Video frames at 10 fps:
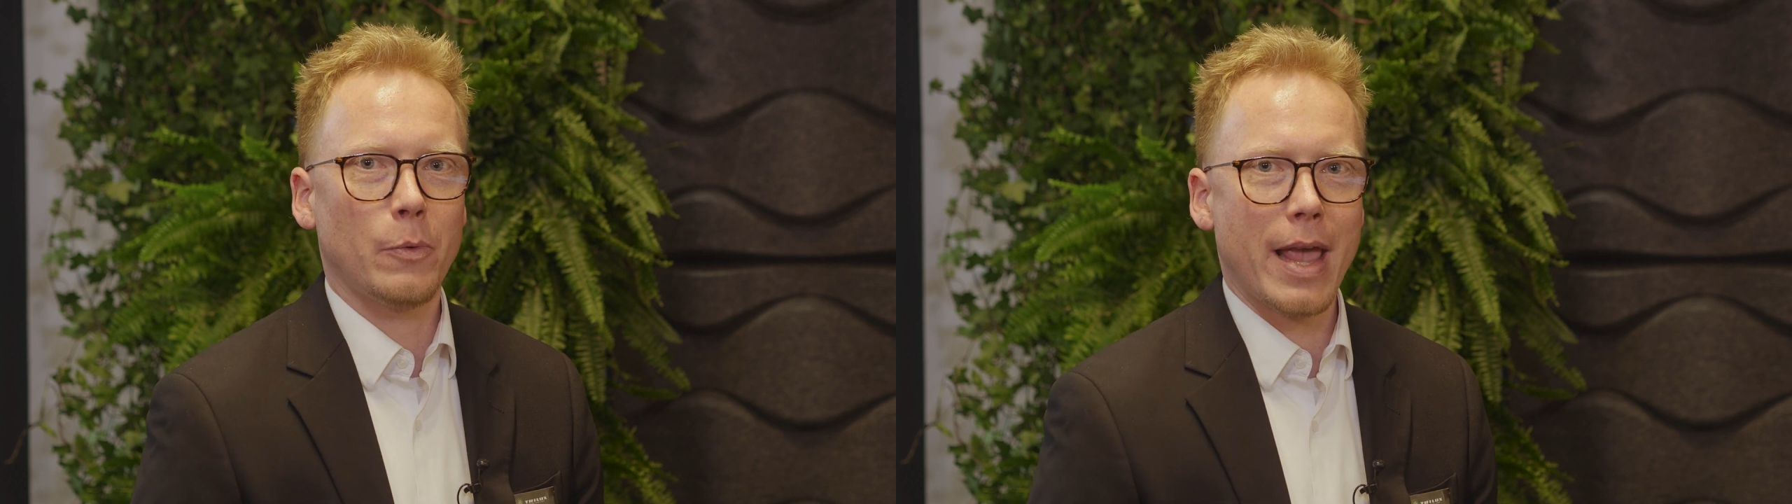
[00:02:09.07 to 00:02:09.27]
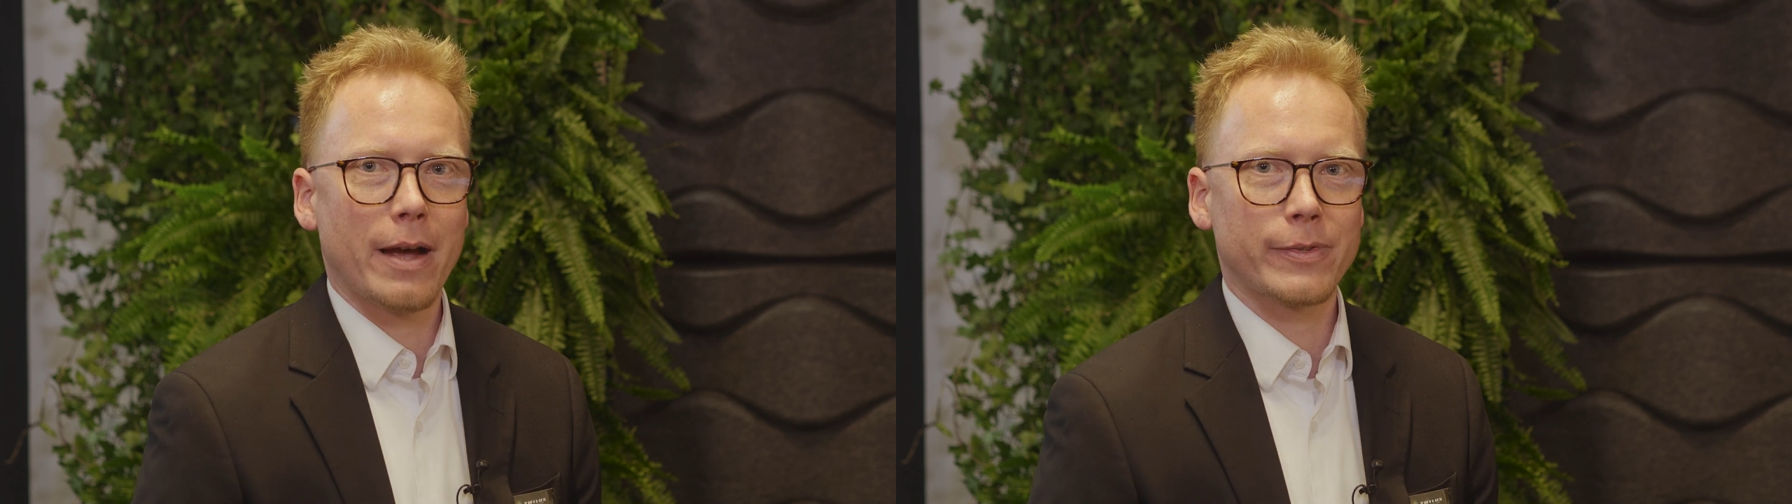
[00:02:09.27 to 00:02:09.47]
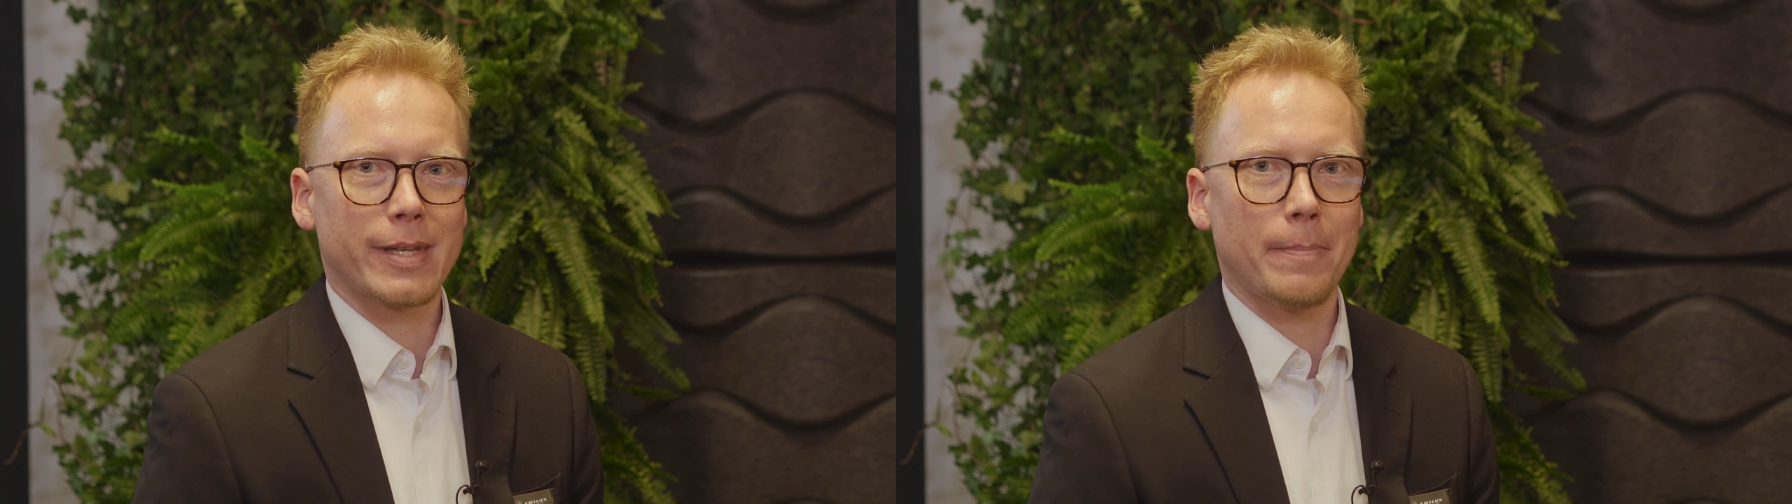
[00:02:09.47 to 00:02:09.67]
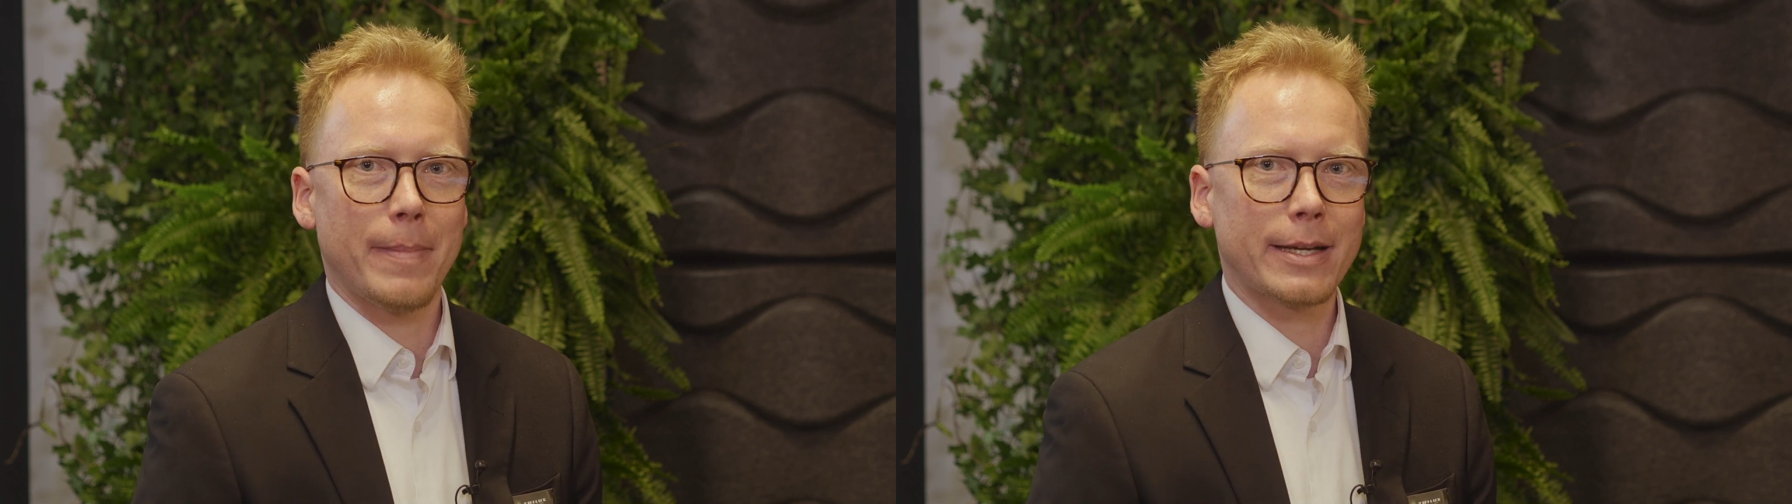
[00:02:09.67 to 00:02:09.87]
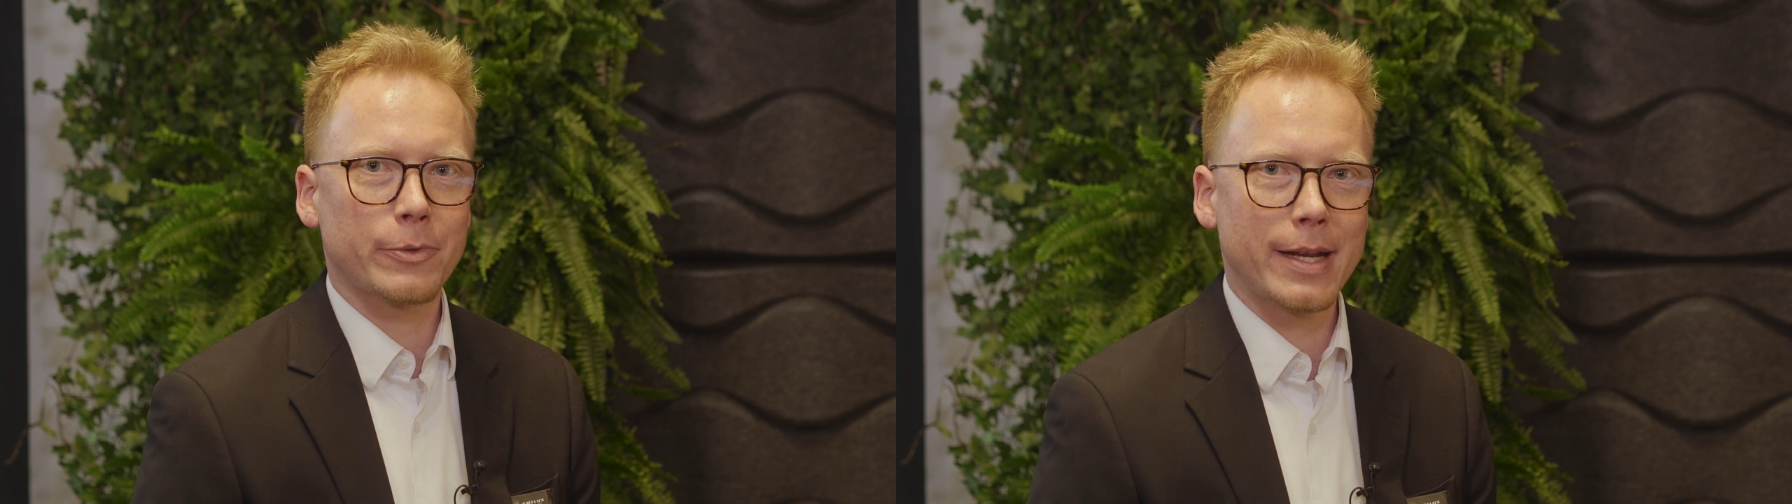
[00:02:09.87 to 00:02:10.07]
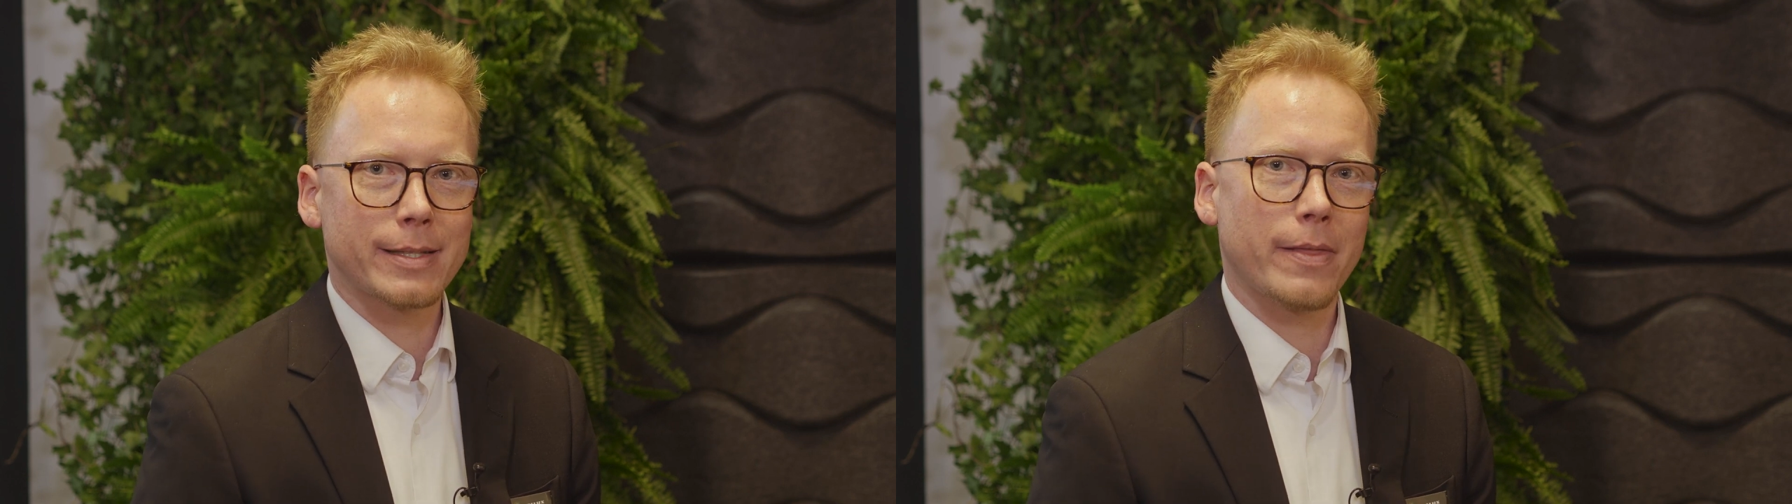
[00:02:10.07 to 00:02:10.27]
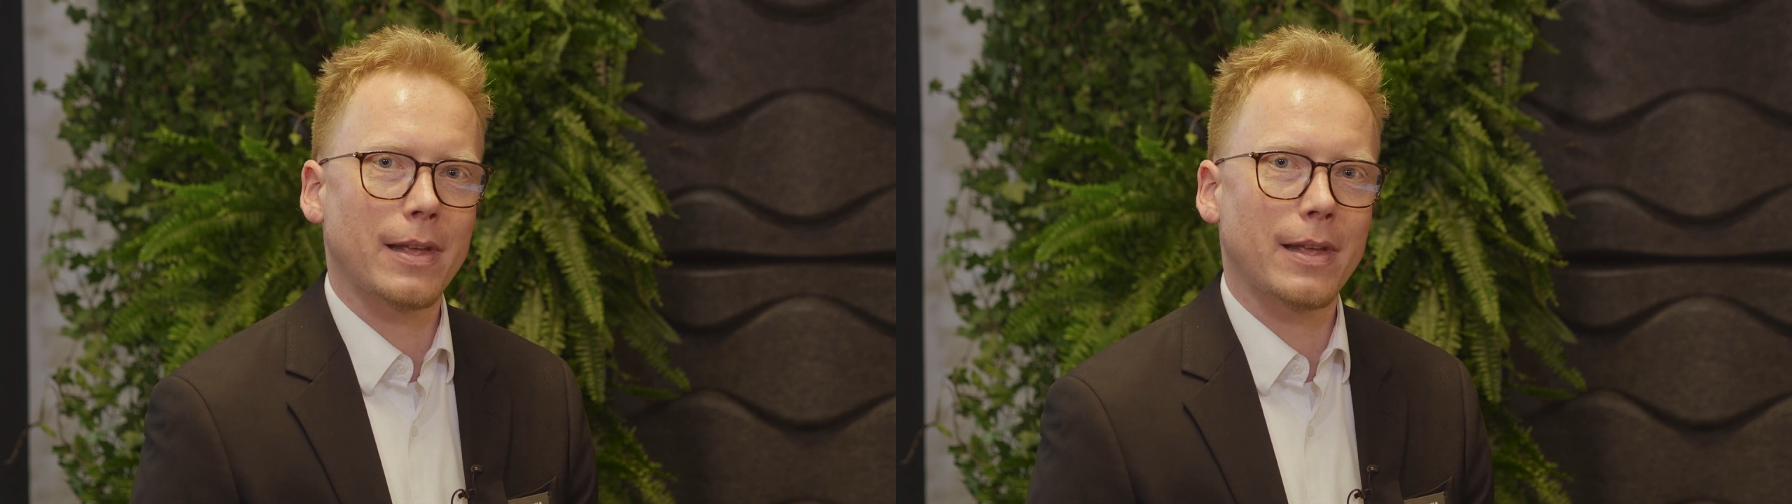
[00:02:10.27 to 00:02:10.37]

we have some metrics in